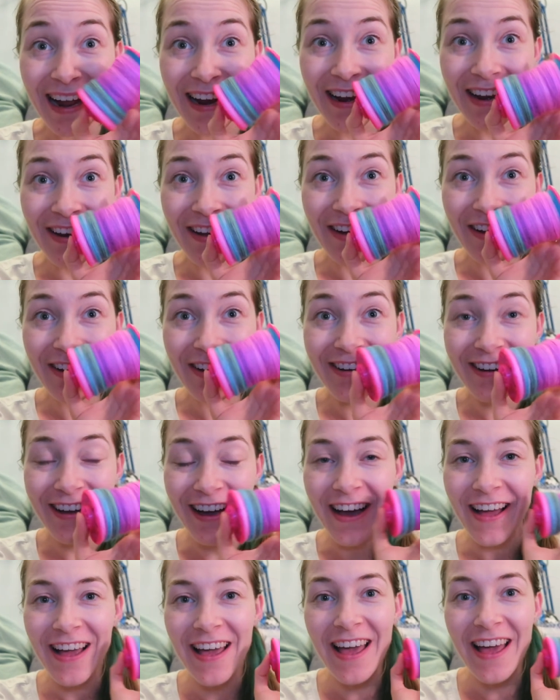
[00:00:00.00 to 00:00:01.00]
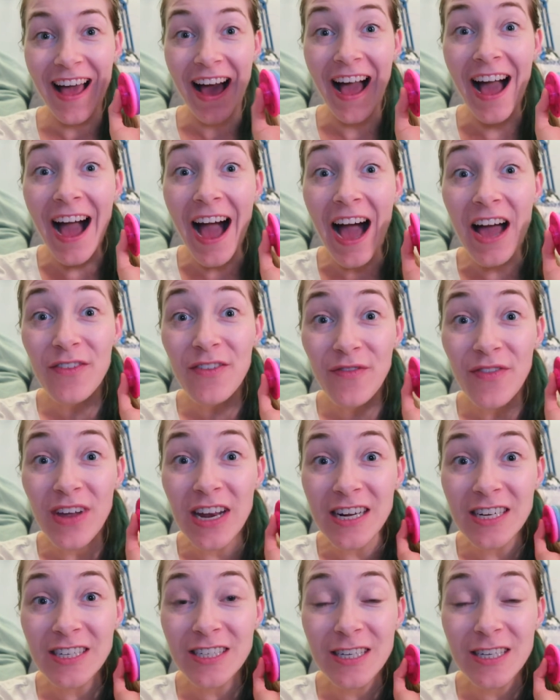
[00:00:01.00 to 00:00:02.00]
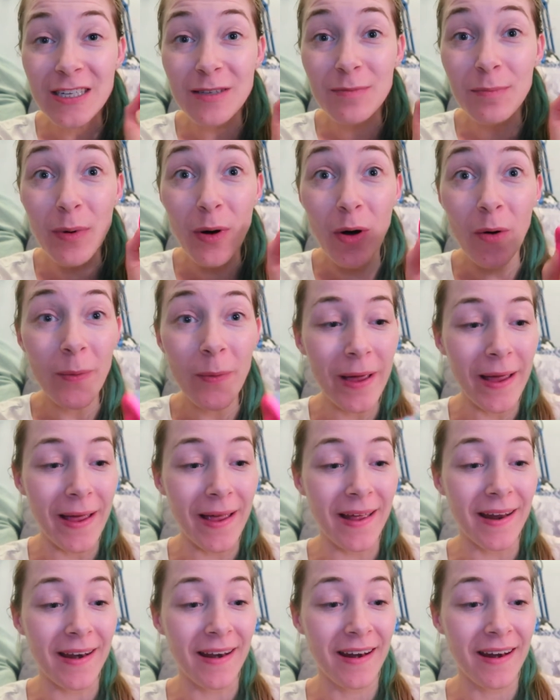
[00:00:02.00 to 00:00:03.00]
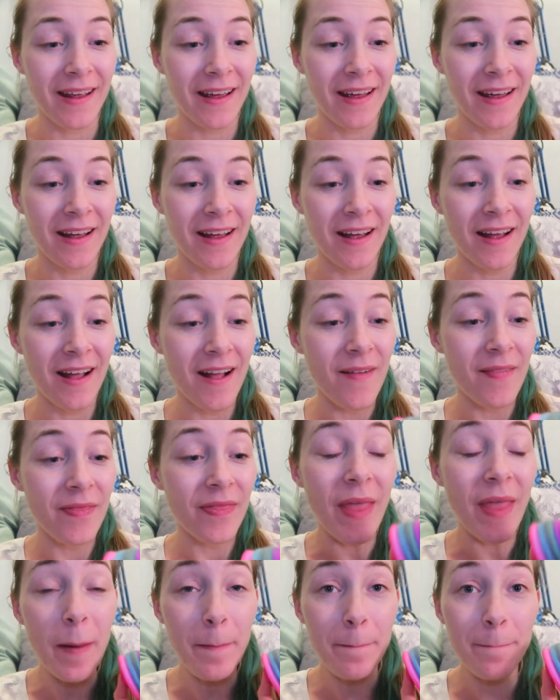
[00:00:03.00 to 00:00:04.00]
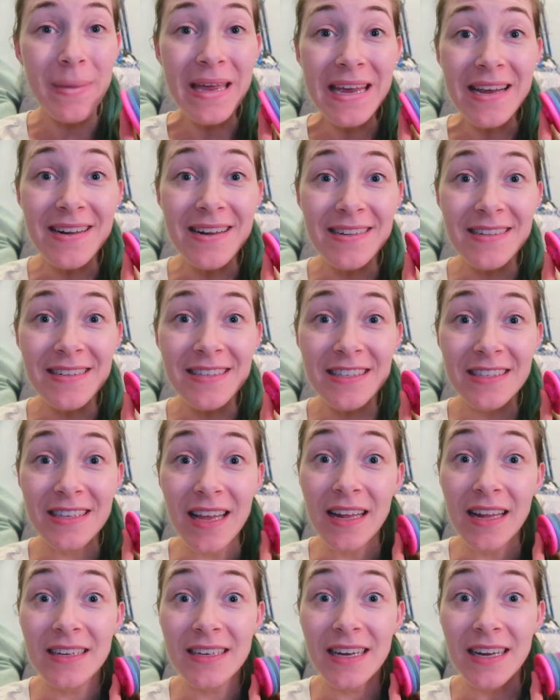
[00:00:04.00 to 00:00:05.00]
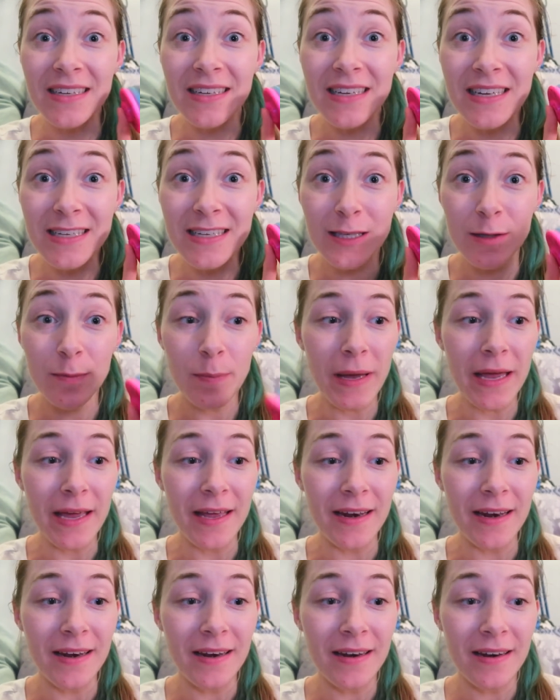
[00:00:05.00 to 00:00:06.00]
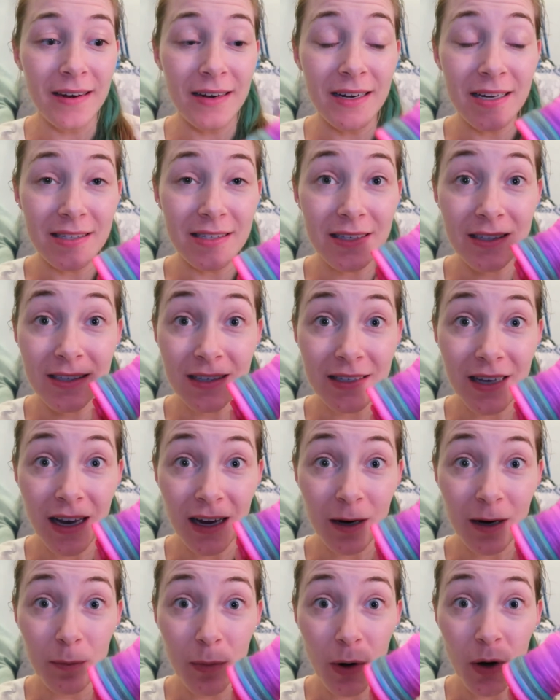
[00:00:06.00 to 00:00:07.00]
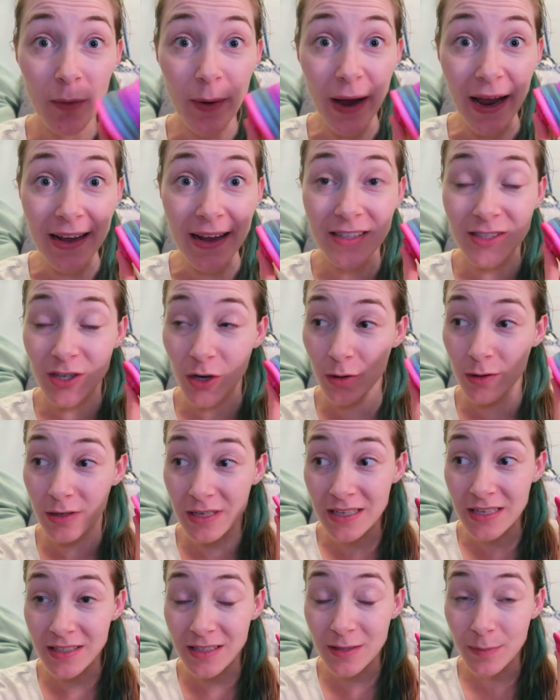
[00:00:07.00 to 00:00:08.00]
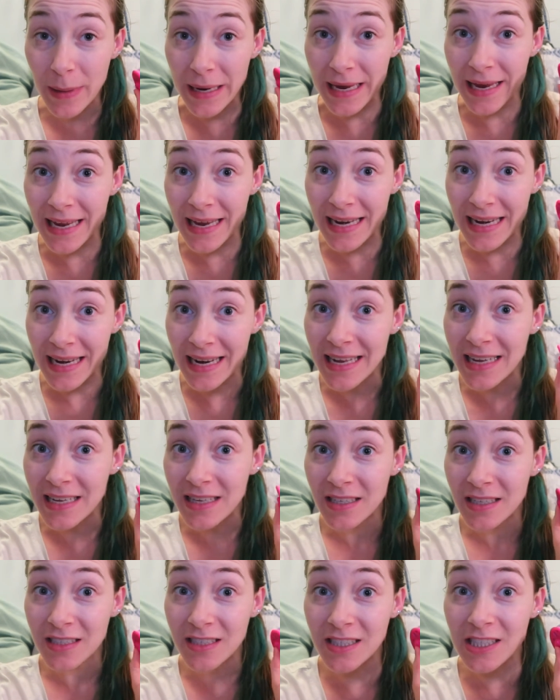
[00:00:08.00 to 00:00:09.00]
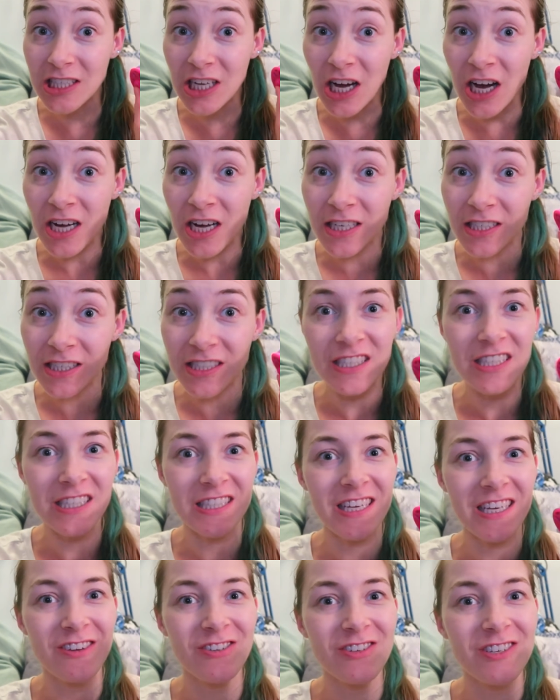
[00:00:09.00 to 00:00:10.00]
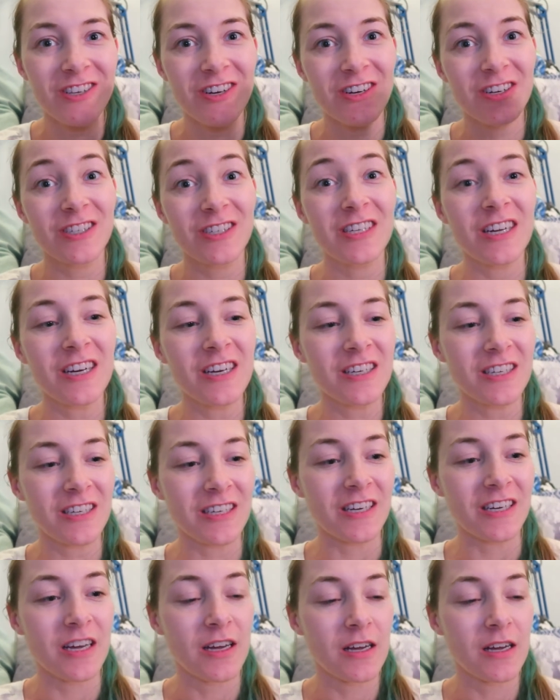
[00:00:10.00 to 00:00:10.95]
Look! I finished this bobbin! That means that this spin, this is the second bobbin, so this spin is done. The singles are done.